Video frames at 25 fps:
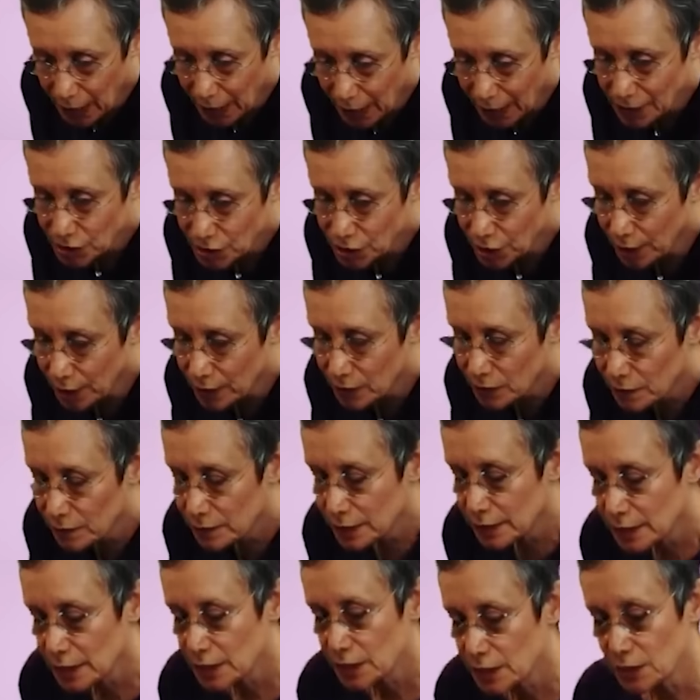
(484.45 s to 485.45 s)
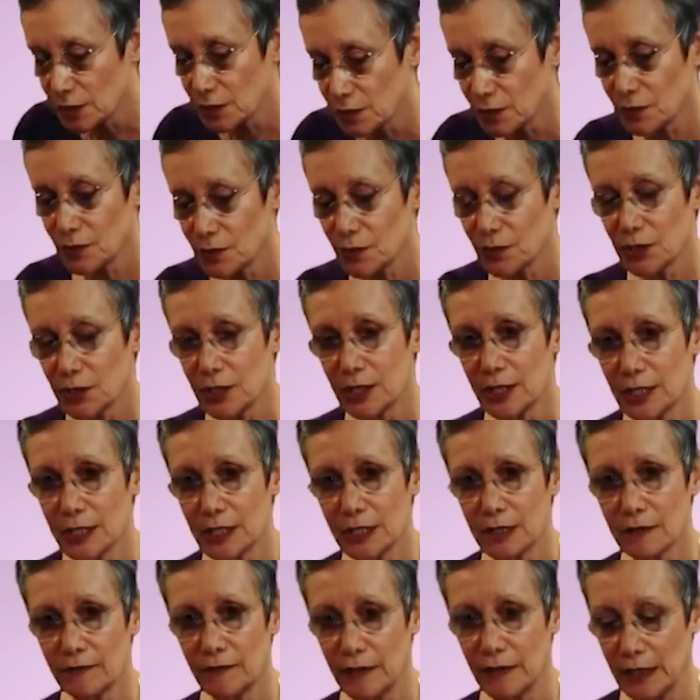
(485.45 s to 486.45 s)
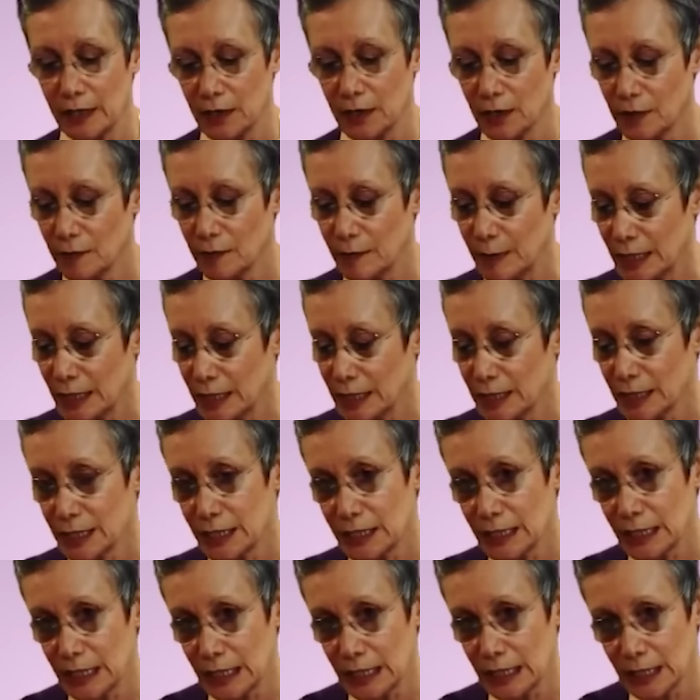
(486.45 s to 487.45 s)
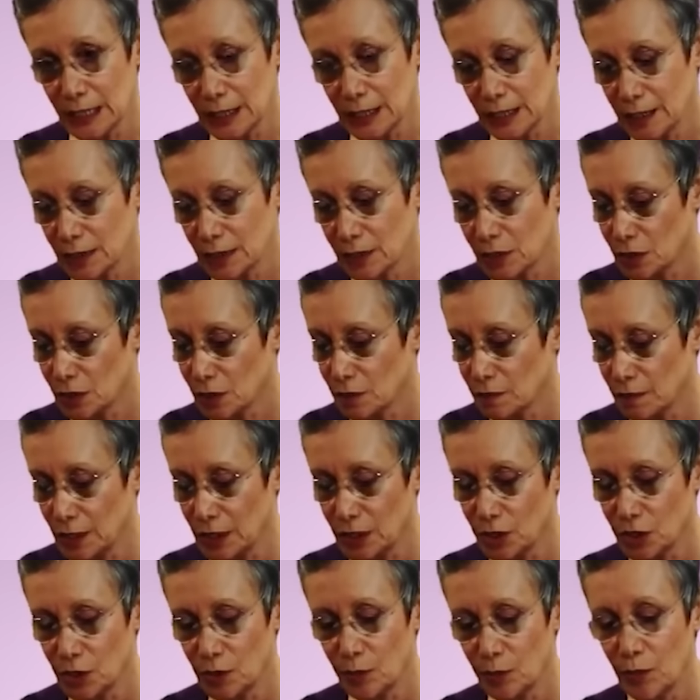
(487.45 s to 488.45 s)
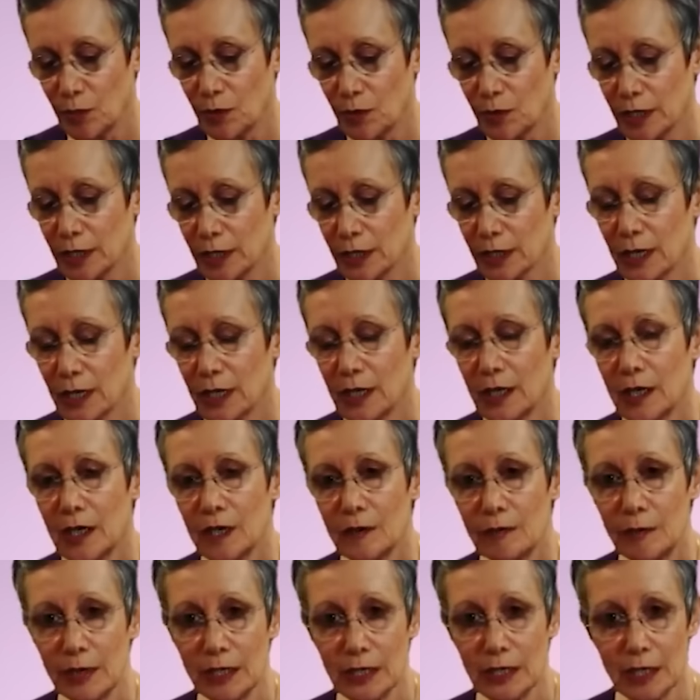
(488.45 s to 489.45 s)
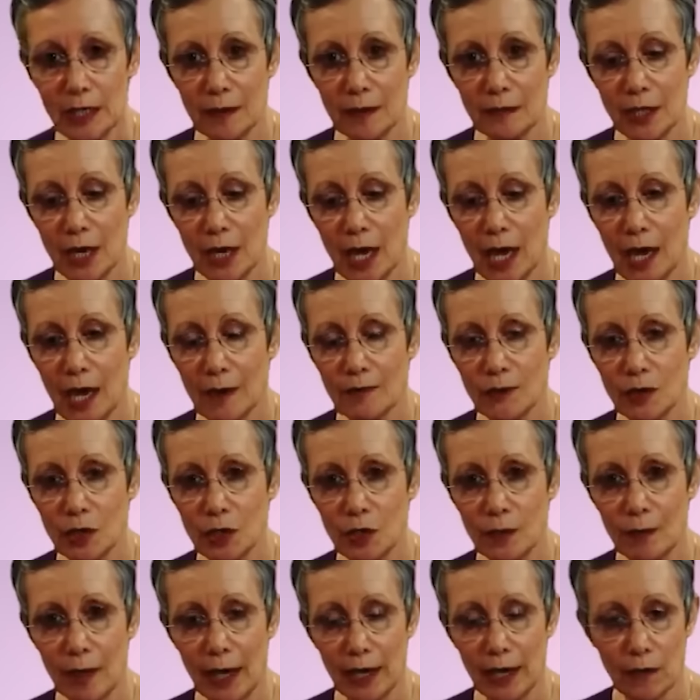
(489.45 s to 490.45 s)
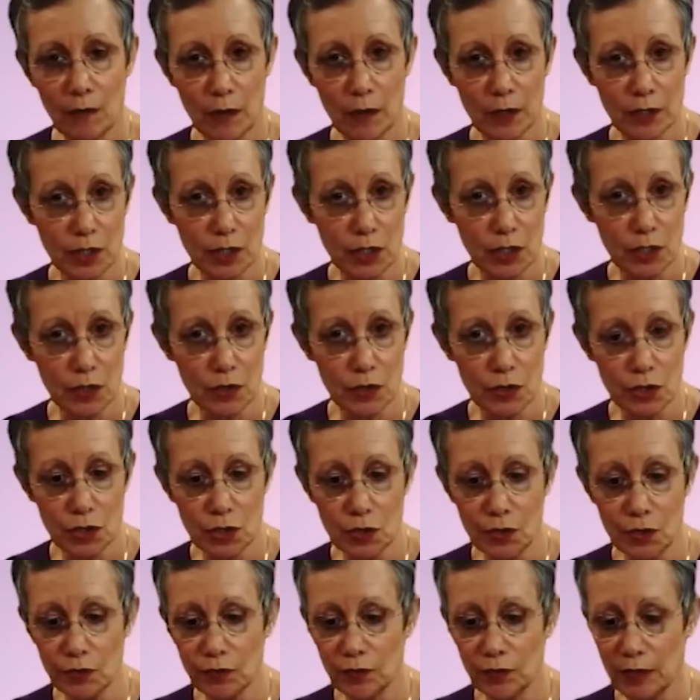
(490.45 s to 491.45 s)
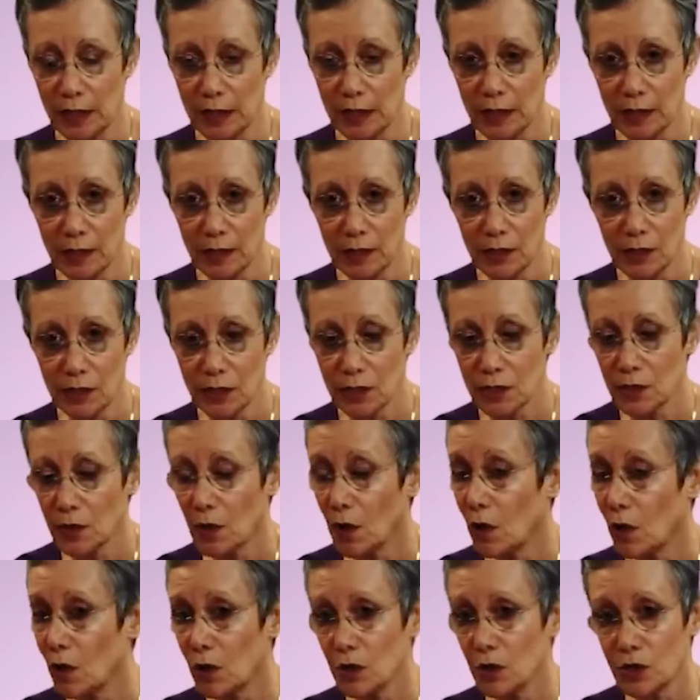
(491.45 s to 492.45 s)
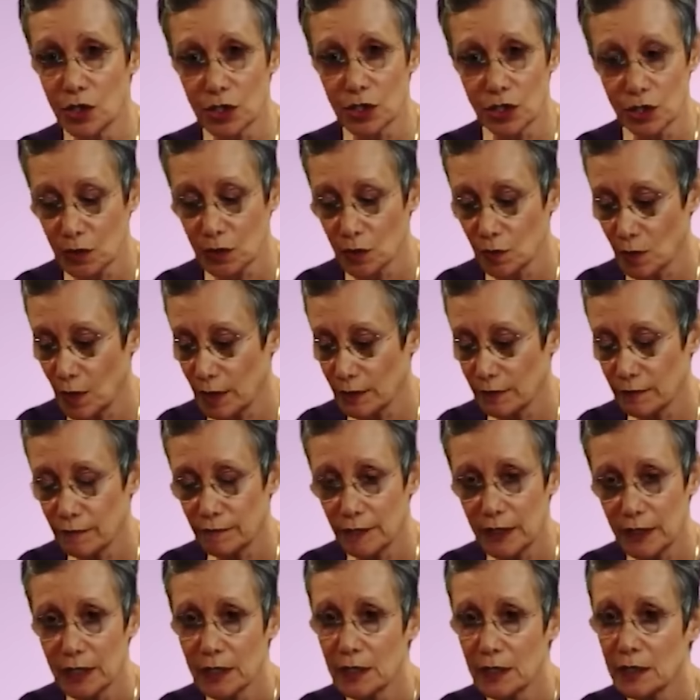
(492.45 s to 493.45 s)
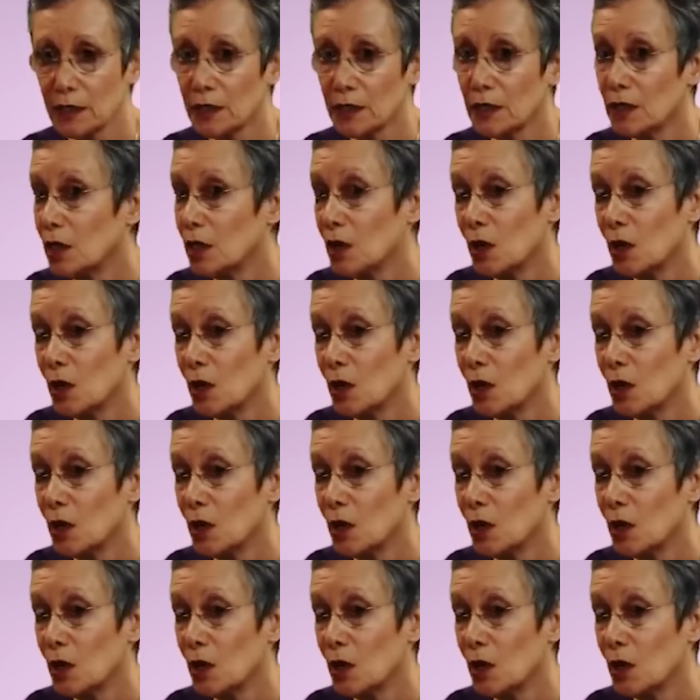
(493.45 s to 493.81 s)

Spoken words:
I generally use this finger because it's easiest to reach the point, but sometimes you might want to use 2 fingers or just the 1 finger.